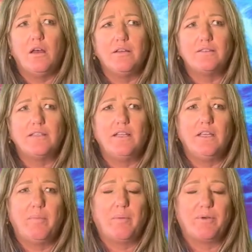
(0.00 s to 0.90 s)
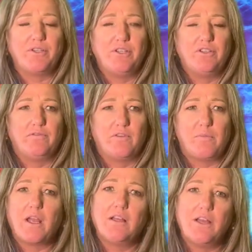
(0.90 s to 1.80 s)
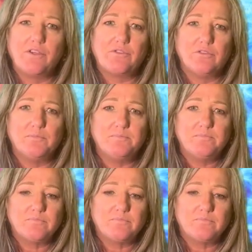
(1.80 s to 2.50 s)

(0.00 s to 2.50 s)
setting up a procedure for my classroom.